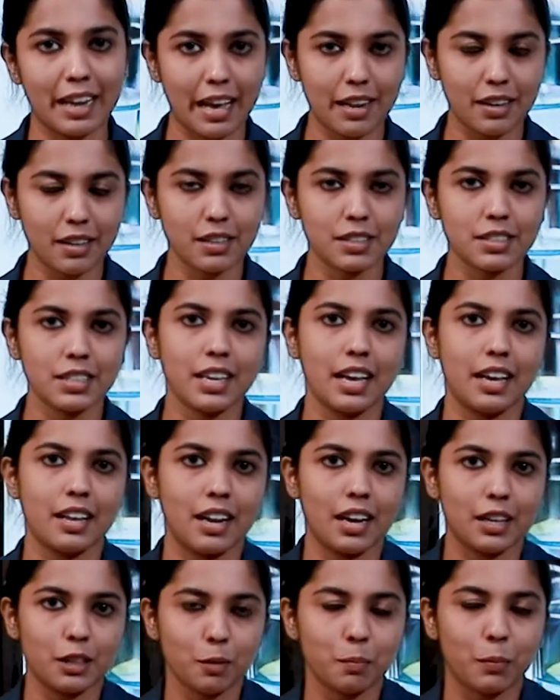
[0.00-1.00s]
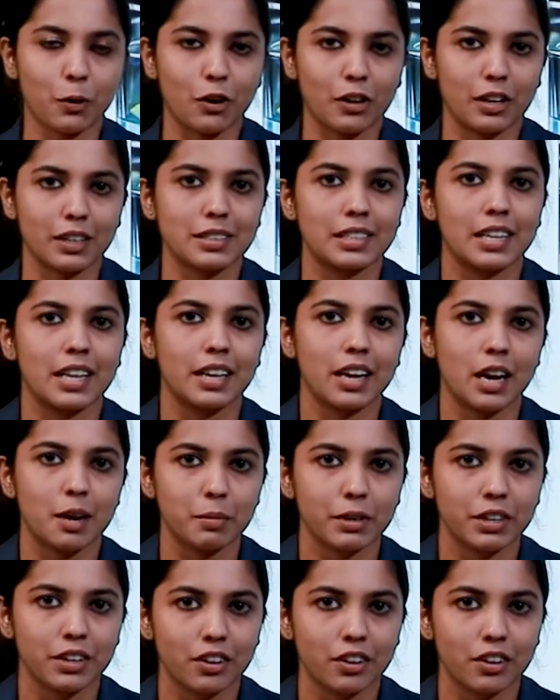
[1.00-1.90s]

energy and other products like carbon